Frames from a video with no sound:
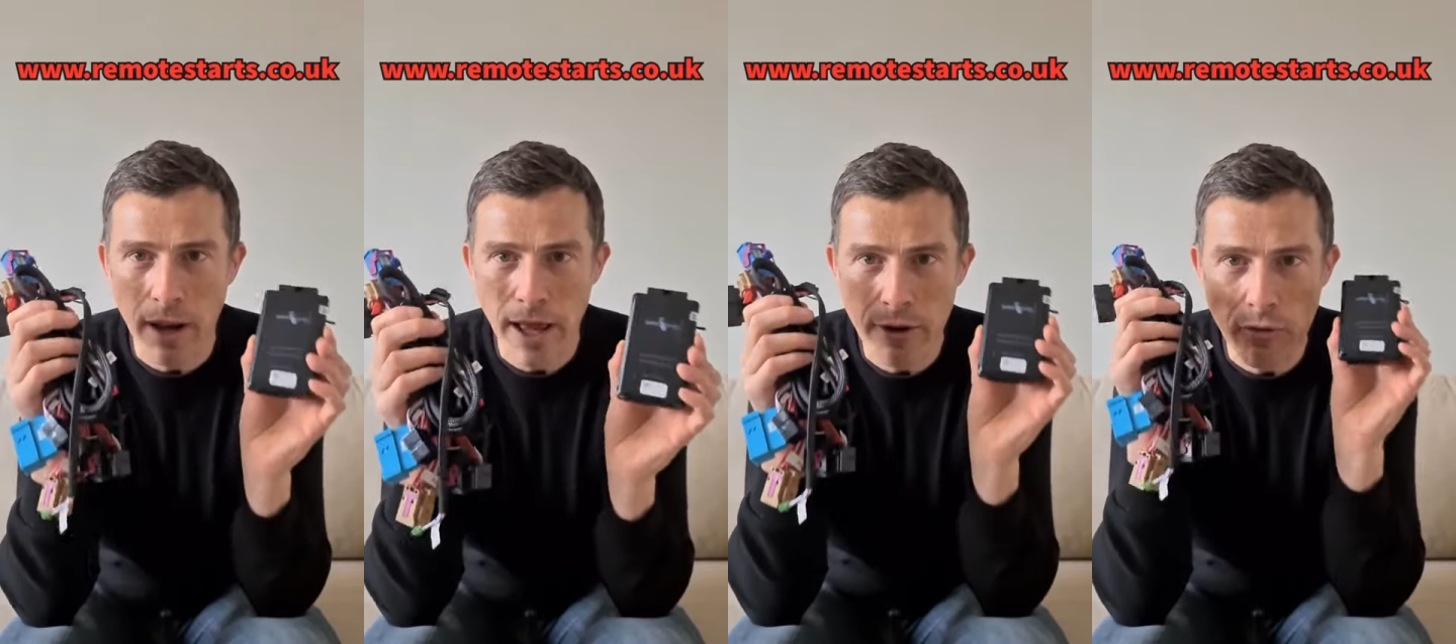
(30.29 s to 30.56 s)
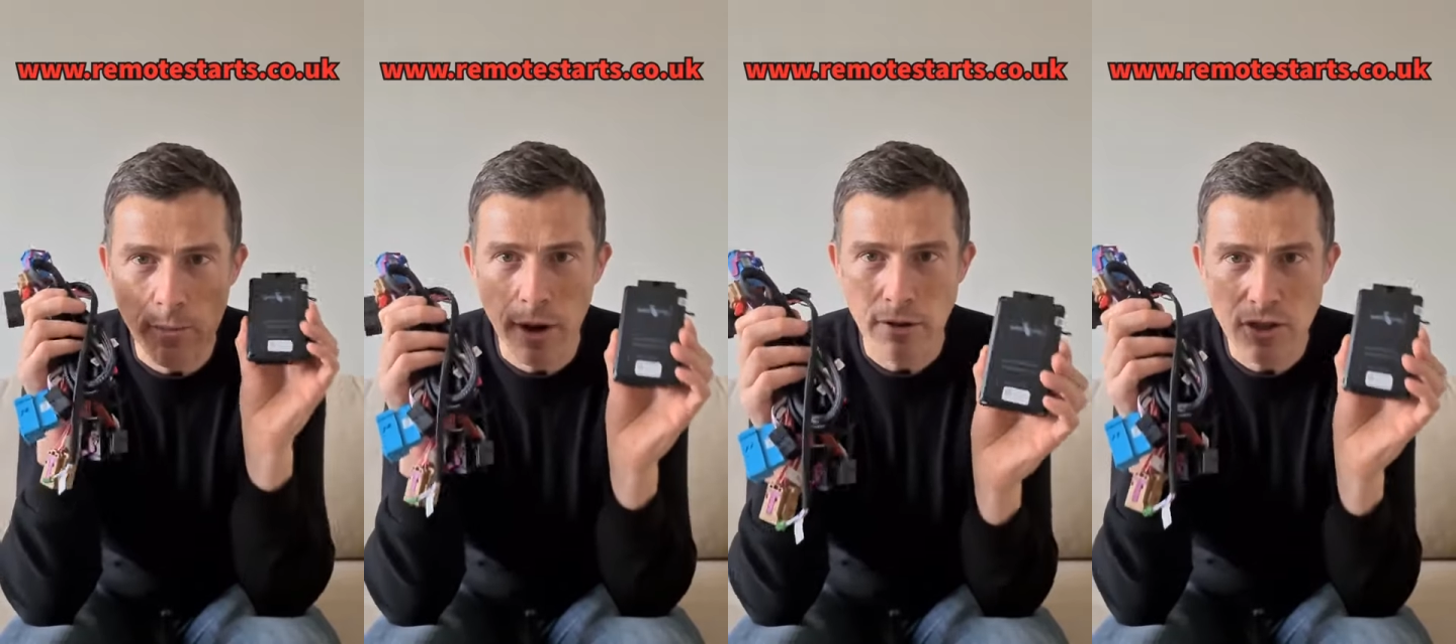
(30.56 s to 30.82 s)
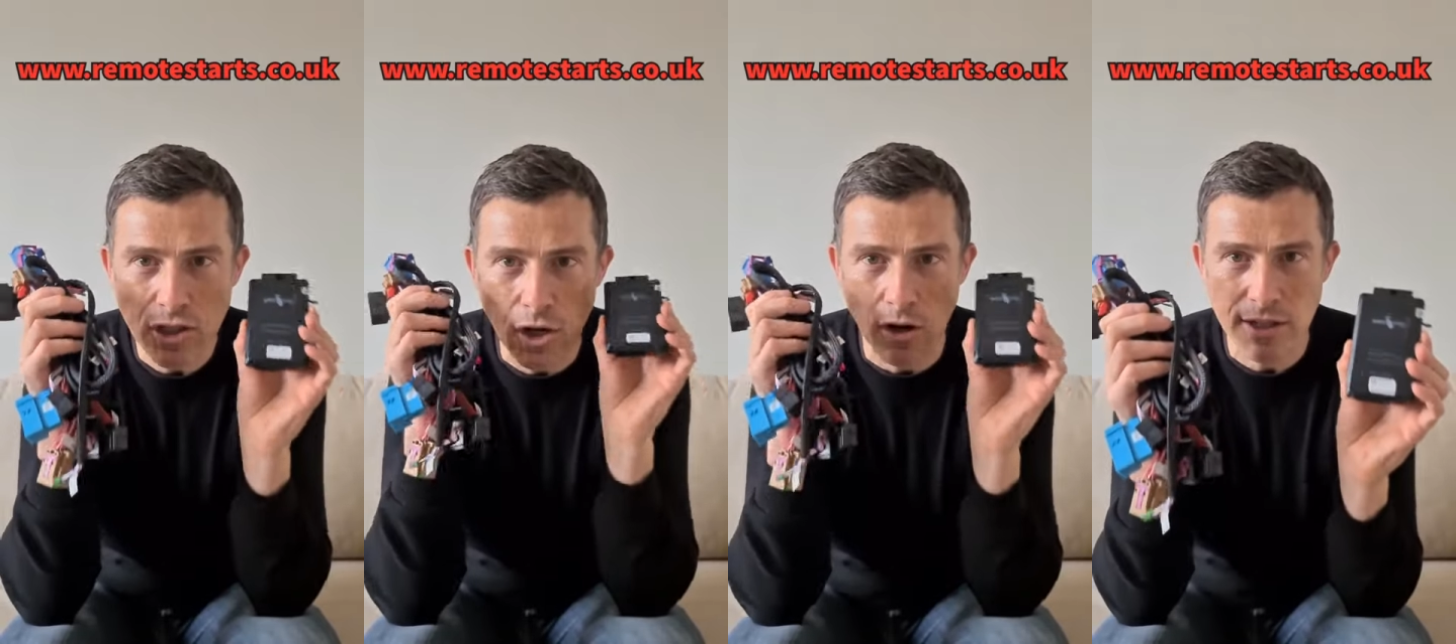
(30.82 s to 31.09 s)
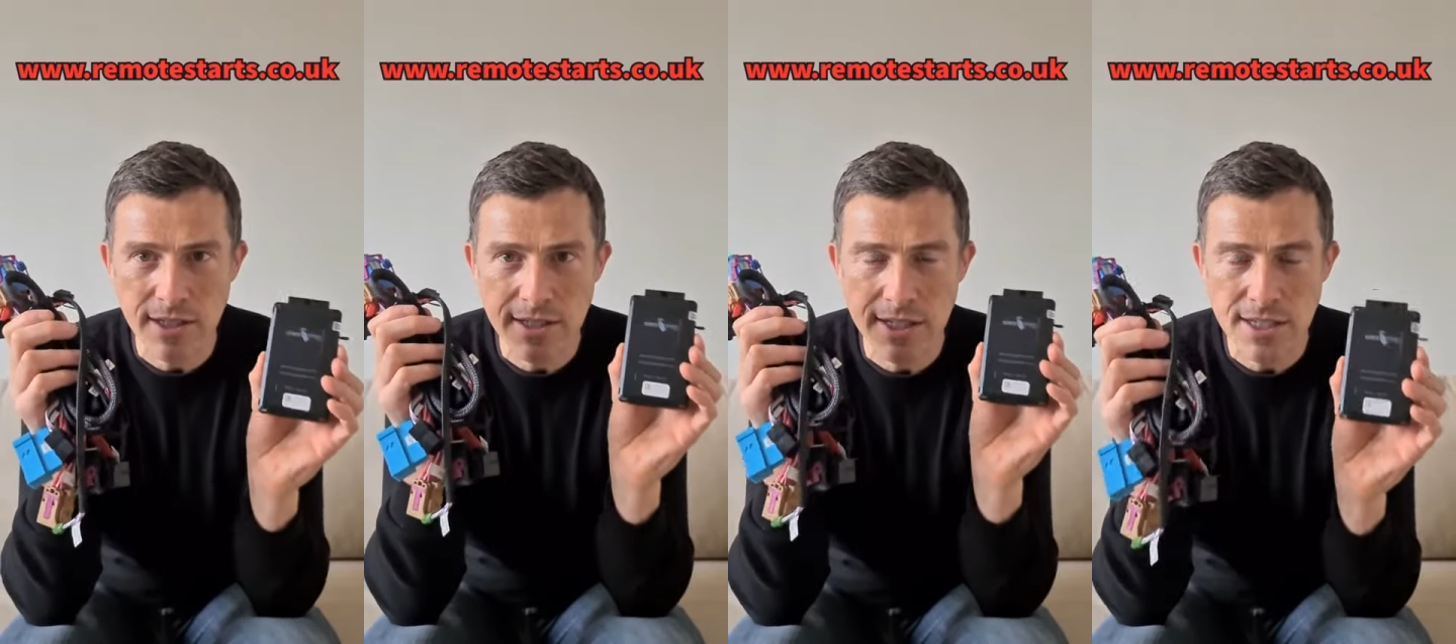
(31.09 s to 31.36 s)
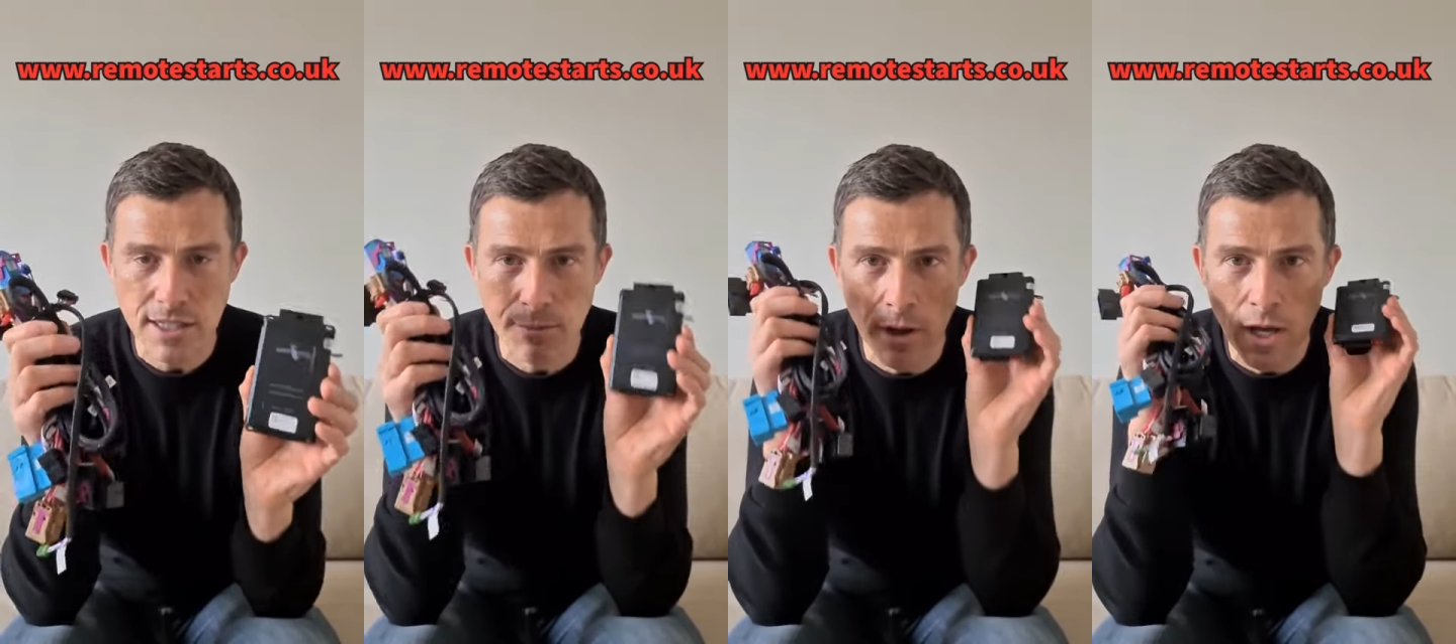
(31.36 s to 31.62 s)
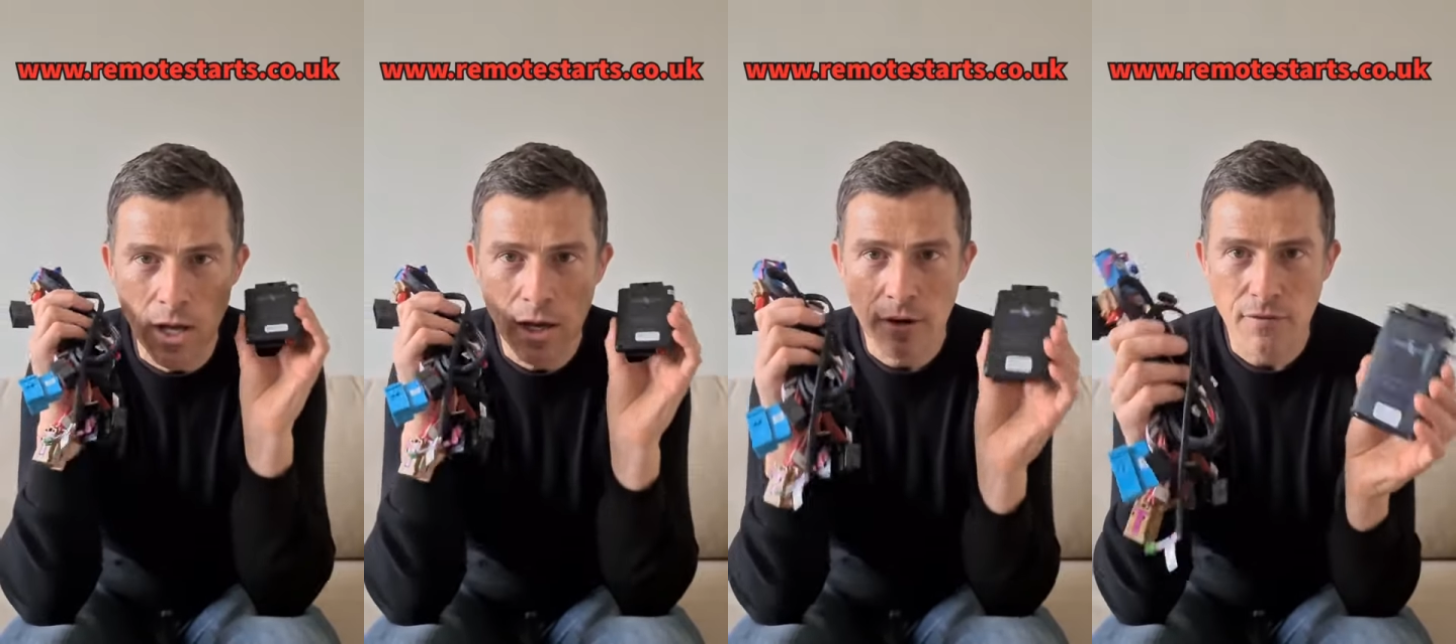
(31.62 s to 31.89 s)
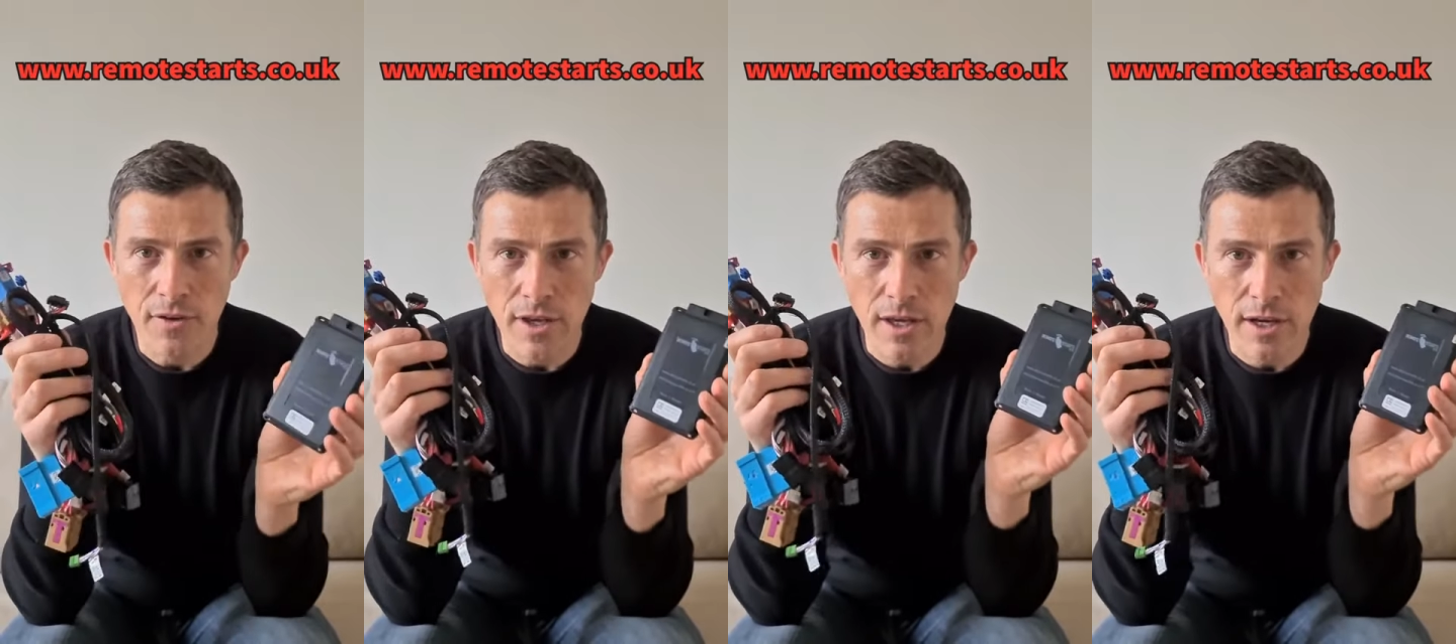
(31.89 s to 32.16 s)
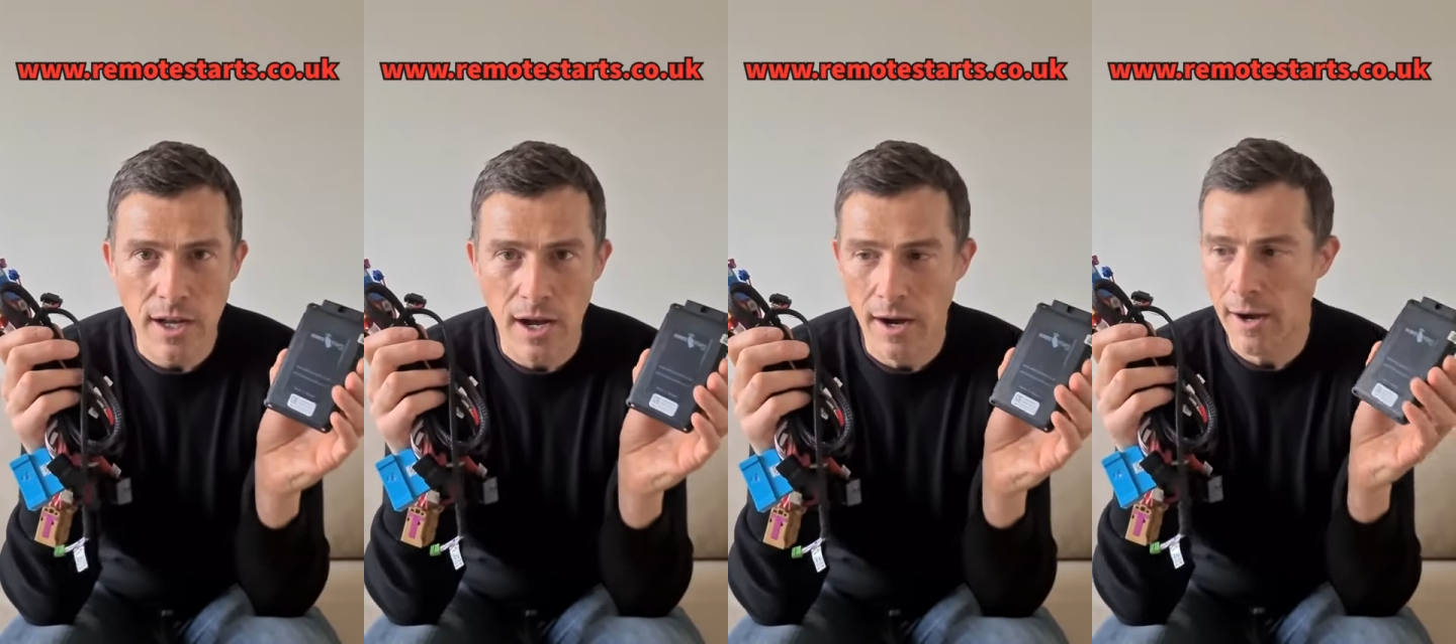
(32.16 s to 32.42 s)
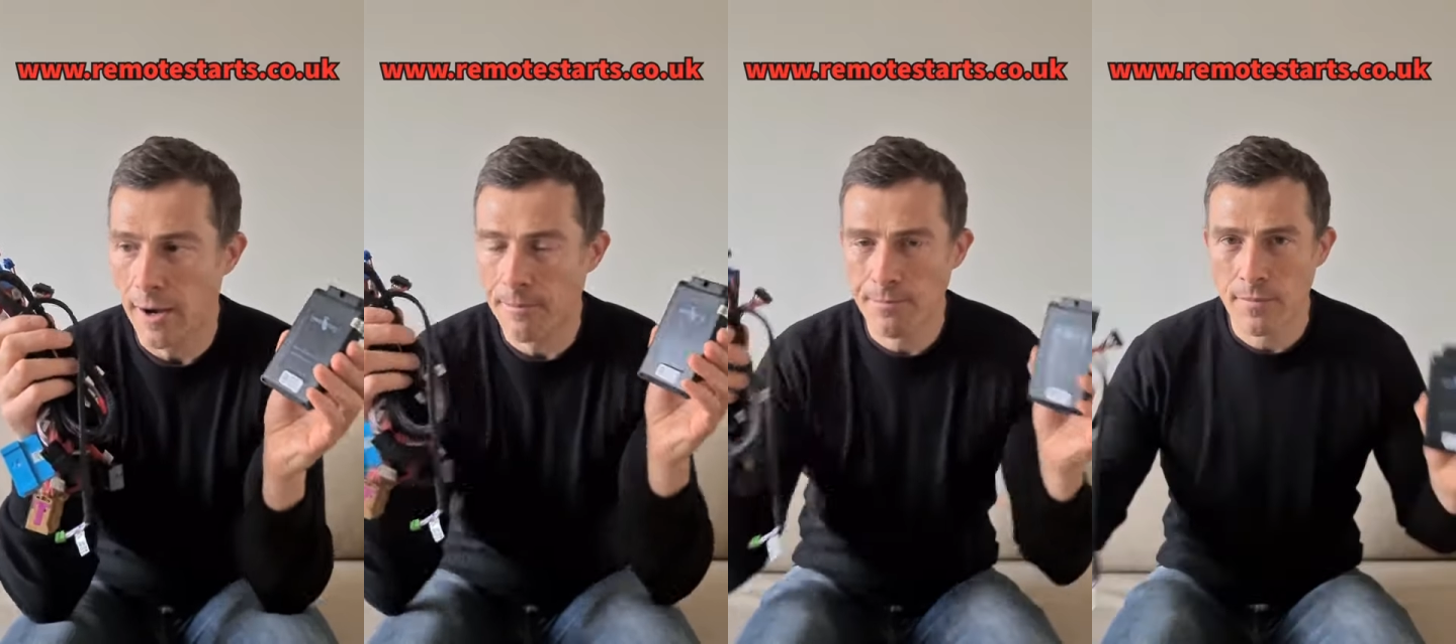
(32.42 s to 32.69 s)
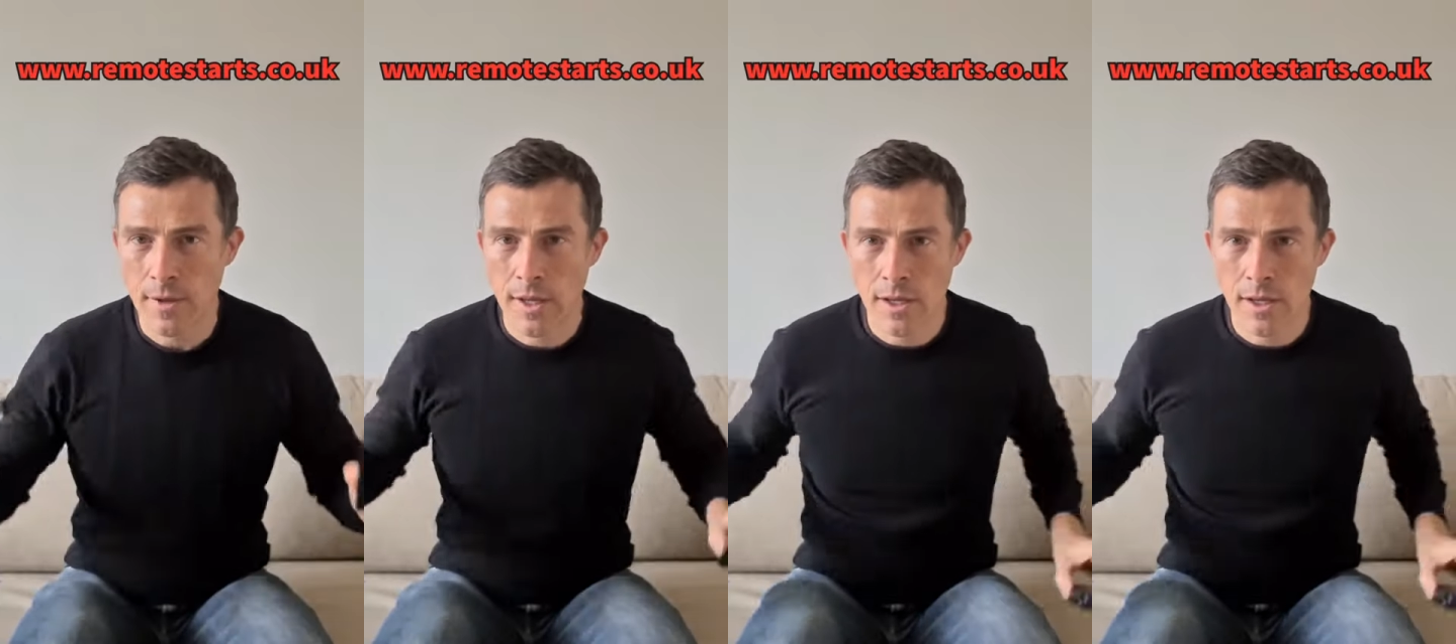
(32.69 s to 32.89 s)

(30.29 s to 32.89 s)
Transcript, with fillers: play remote starting system for your car.